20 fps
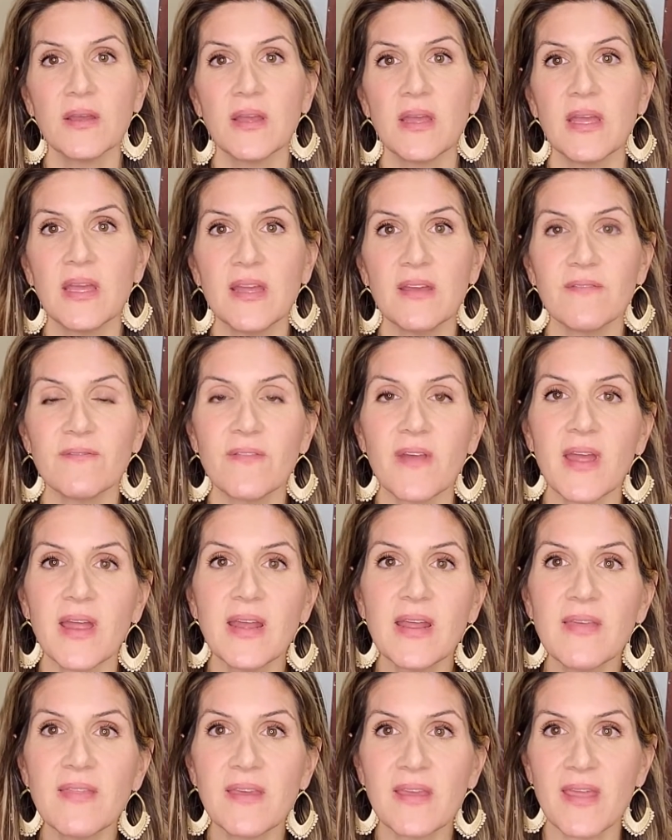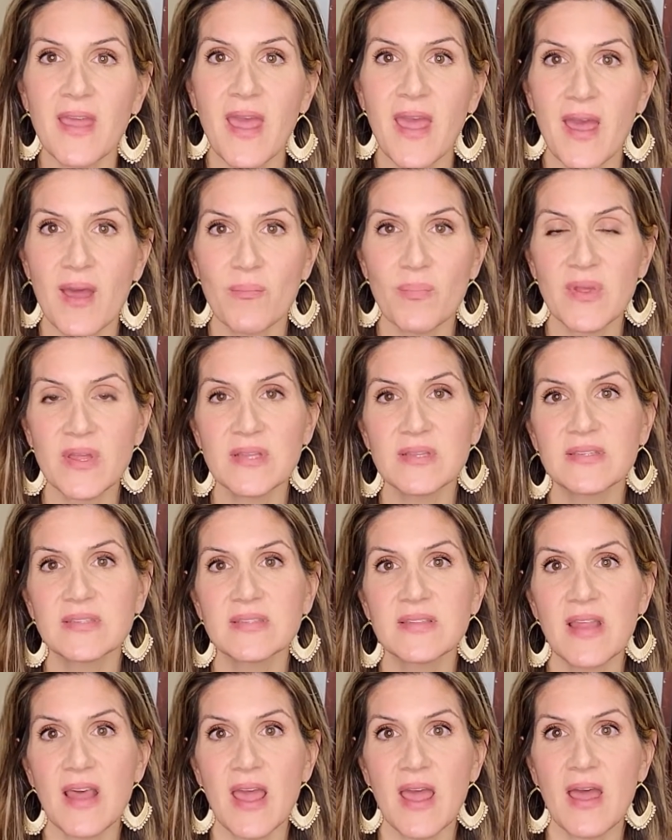If anything happens
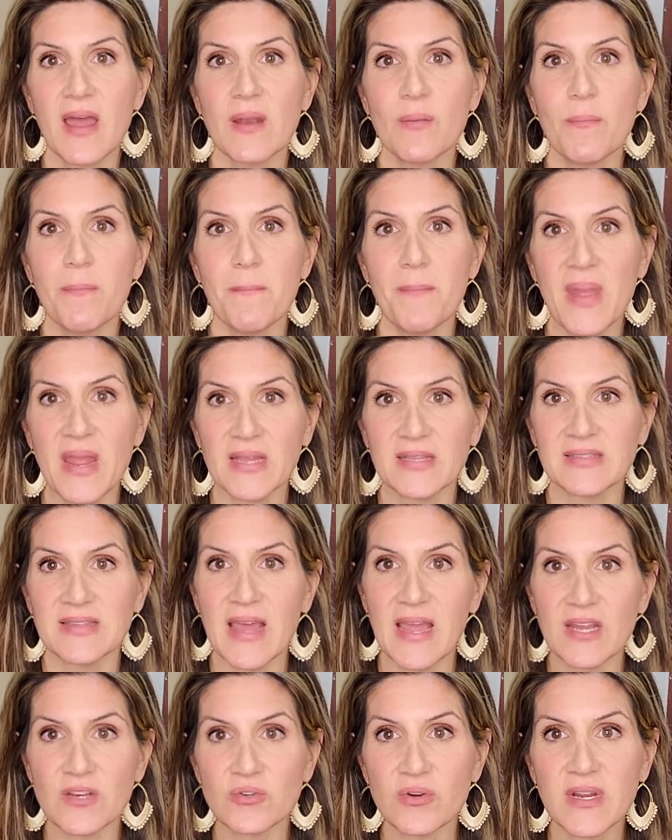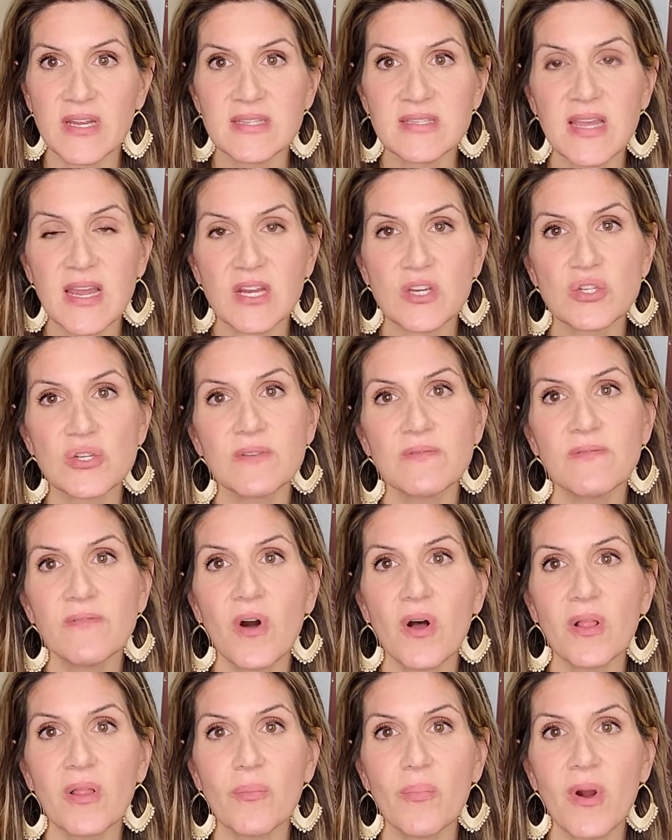that makes that transaction
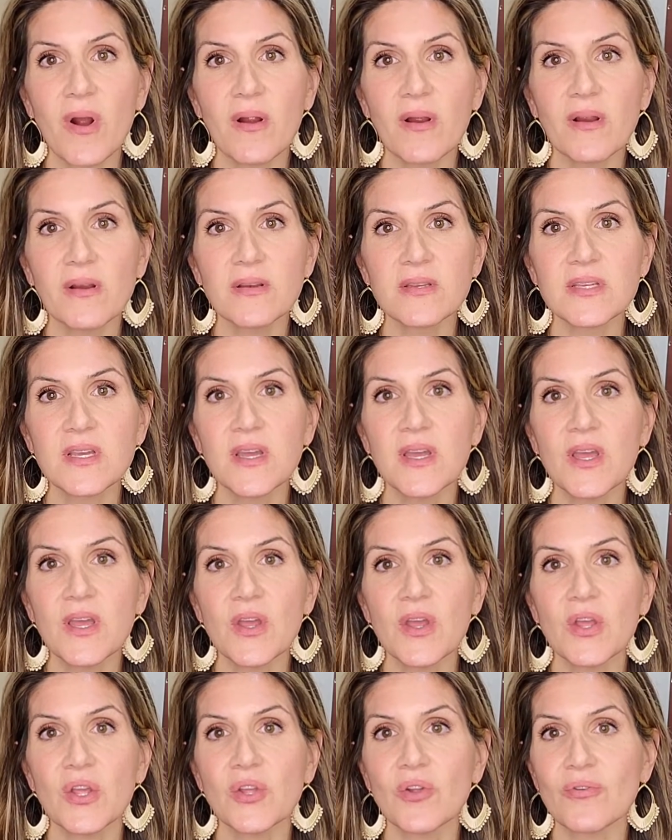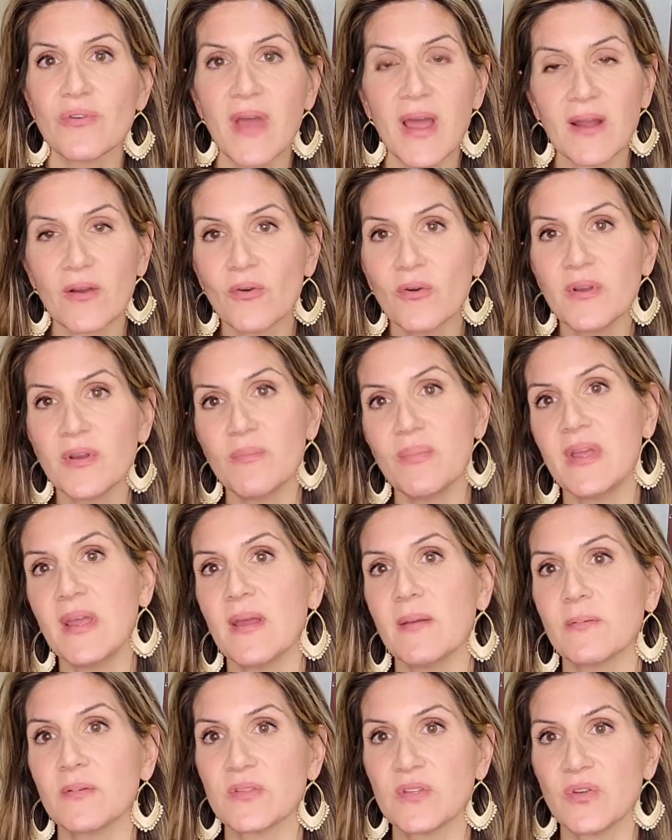fall apart, you're not going to be
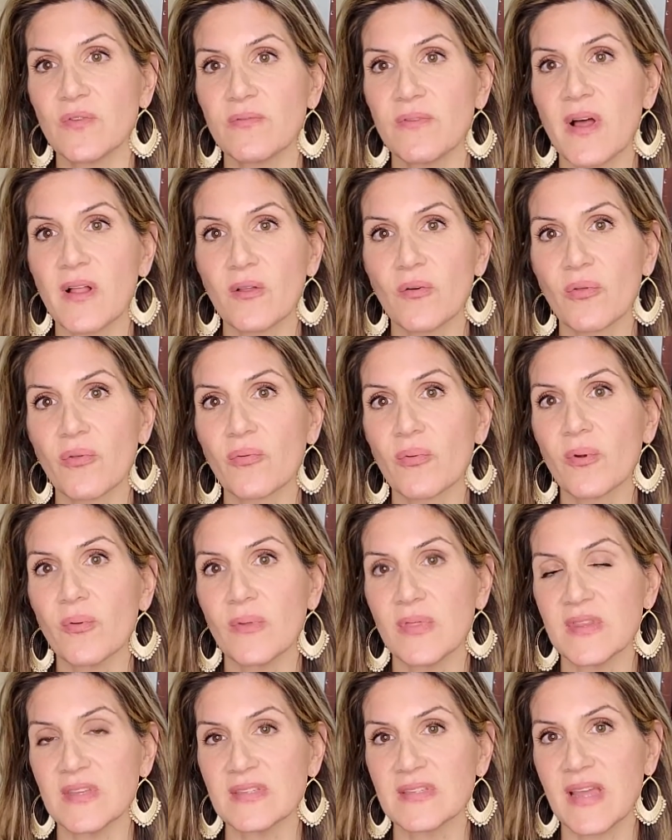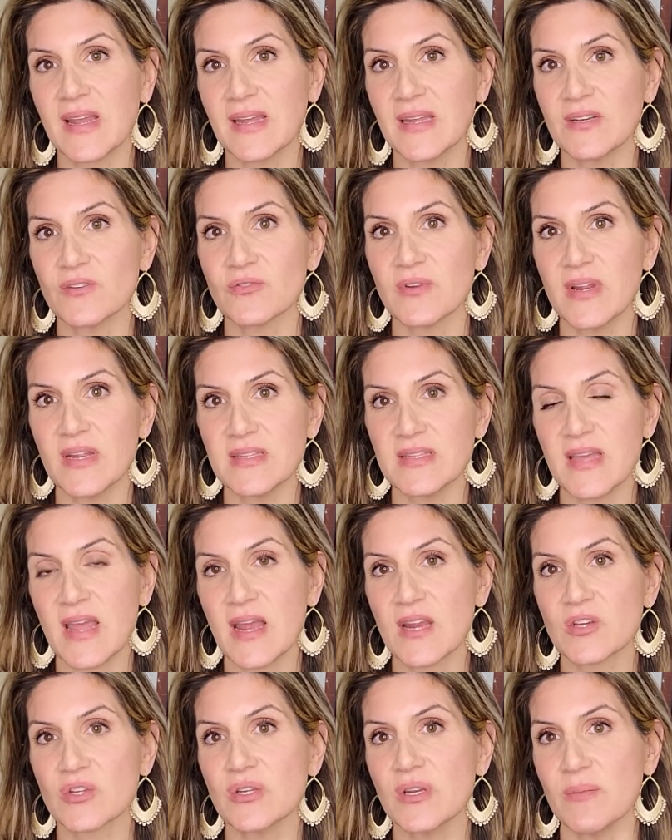able to follow through with the second
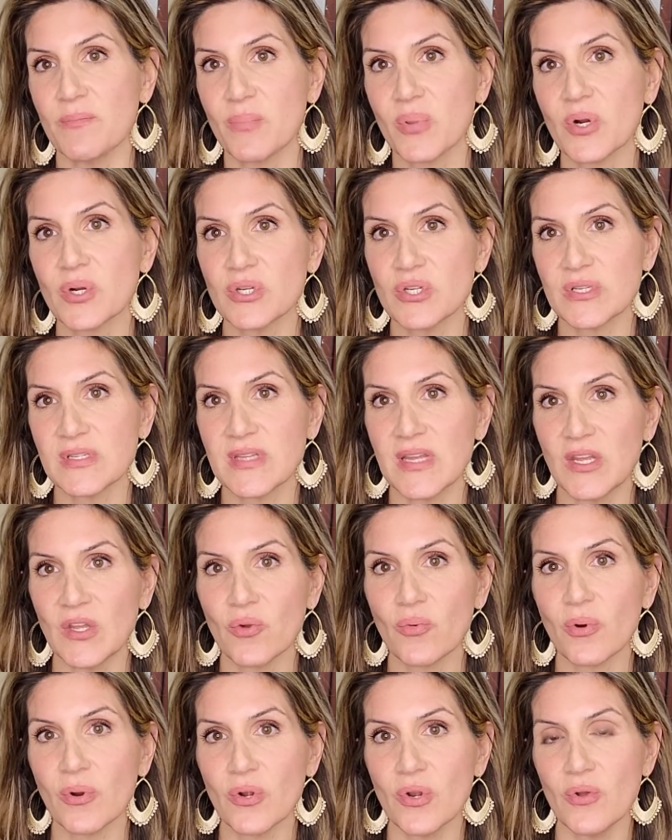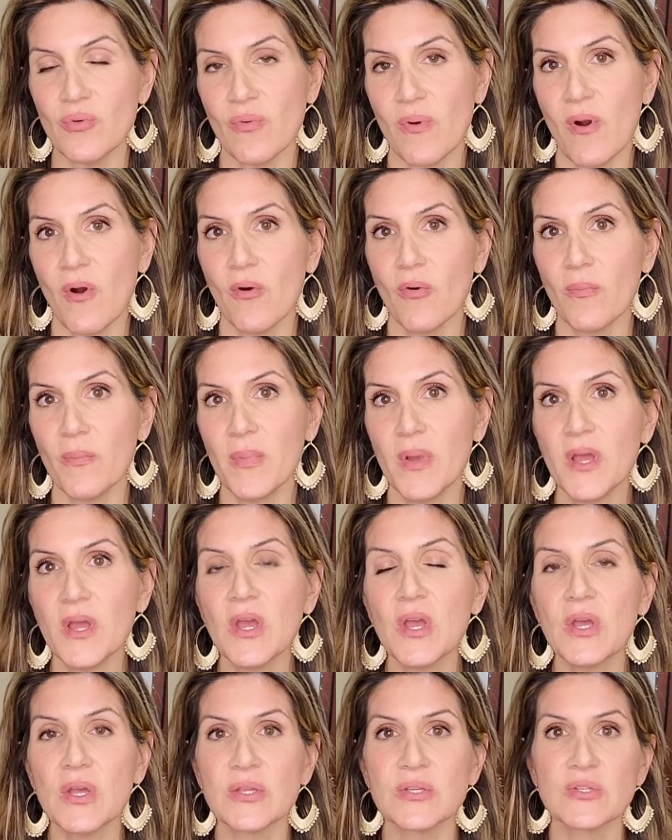transaction and purchasing your new home.
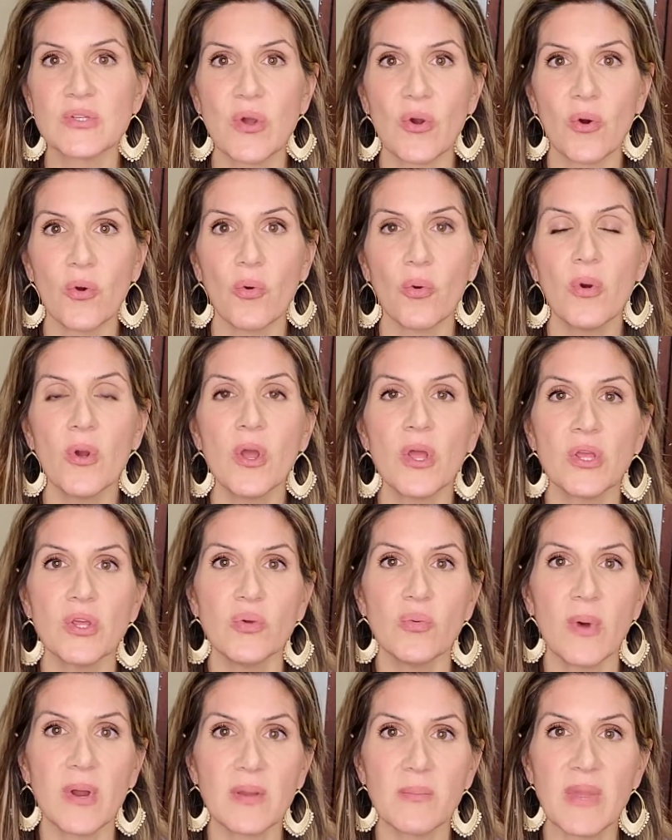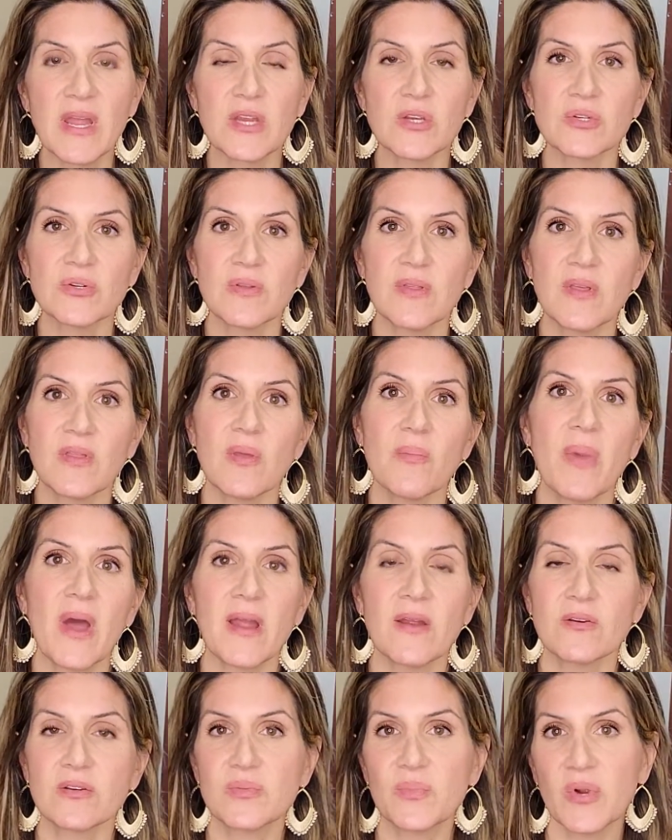So you want to make sure that the
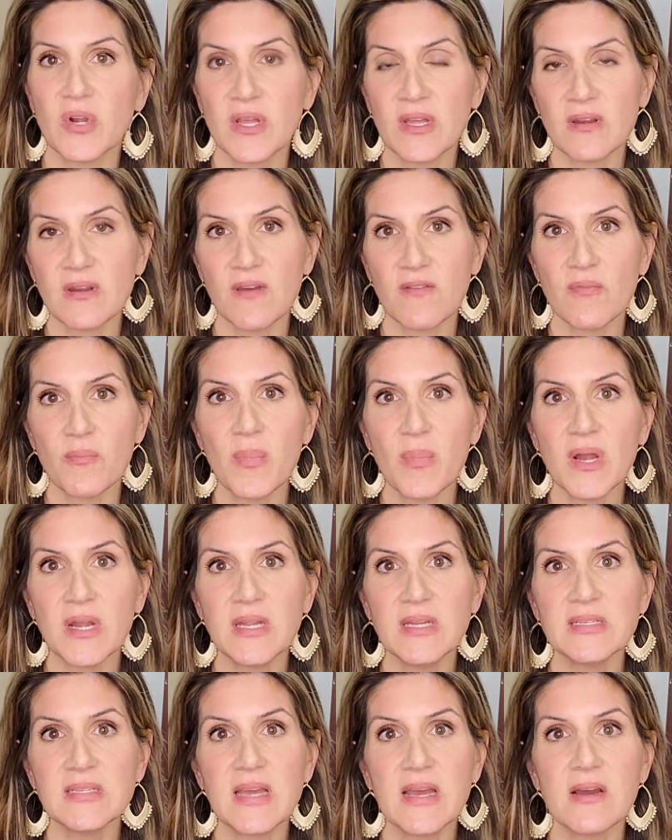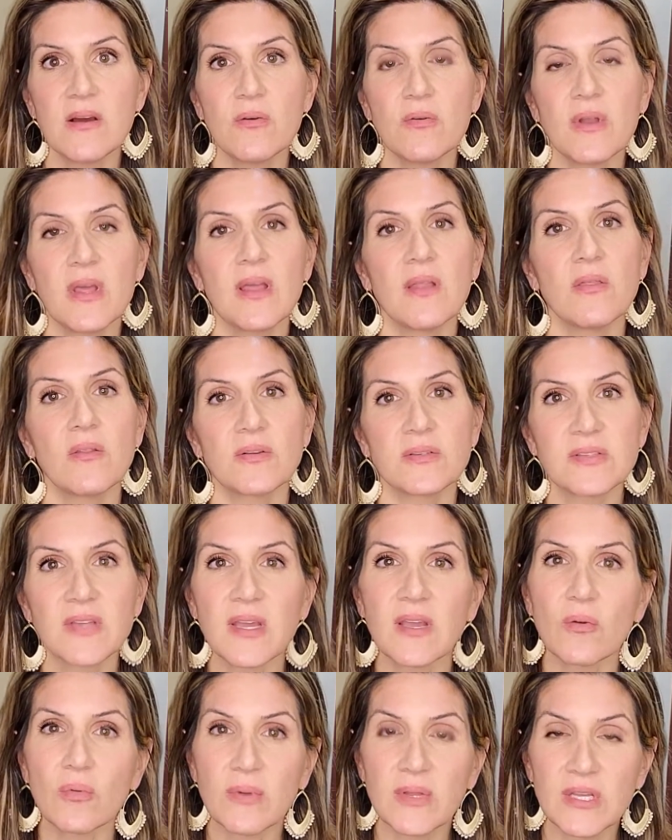buyer's putting enough money down and looks like
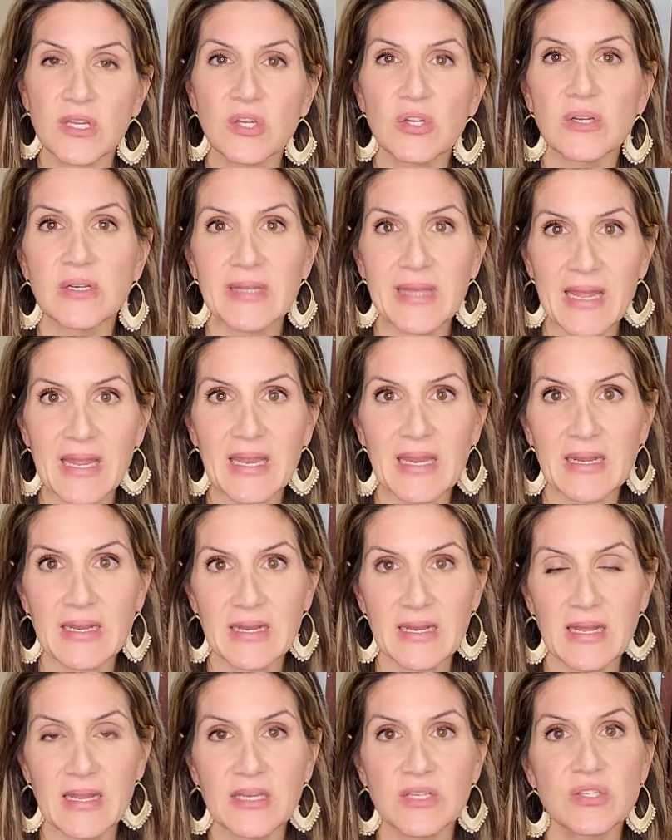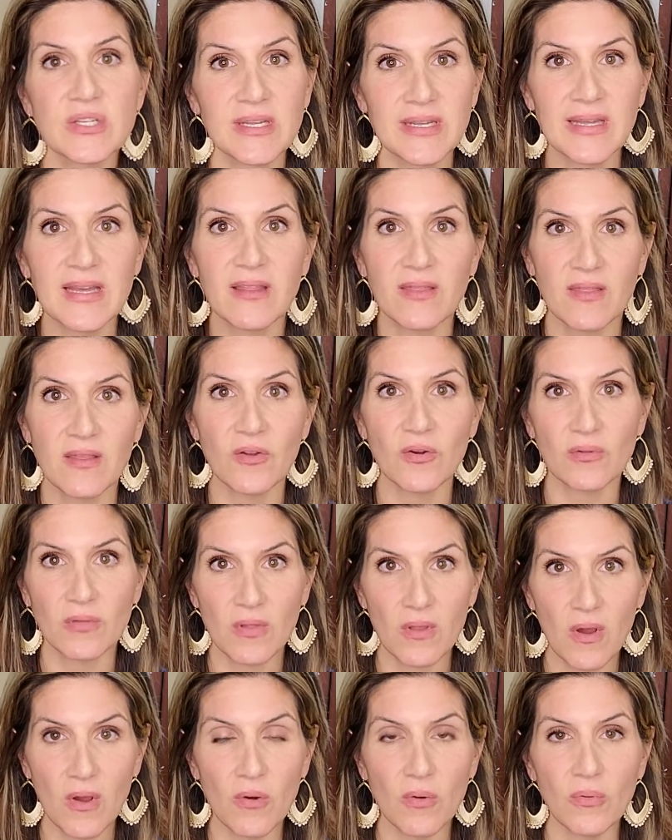a really good candidate to get their
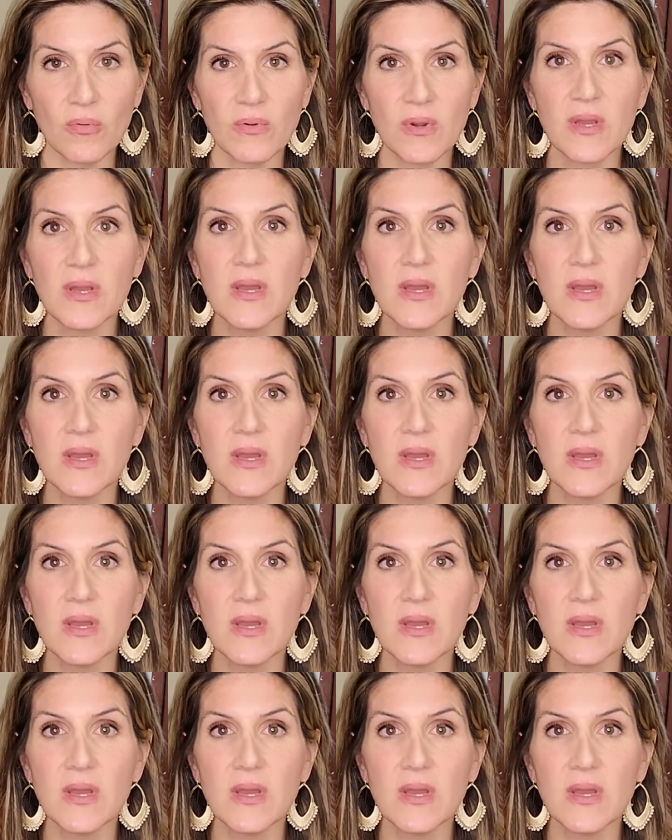loan.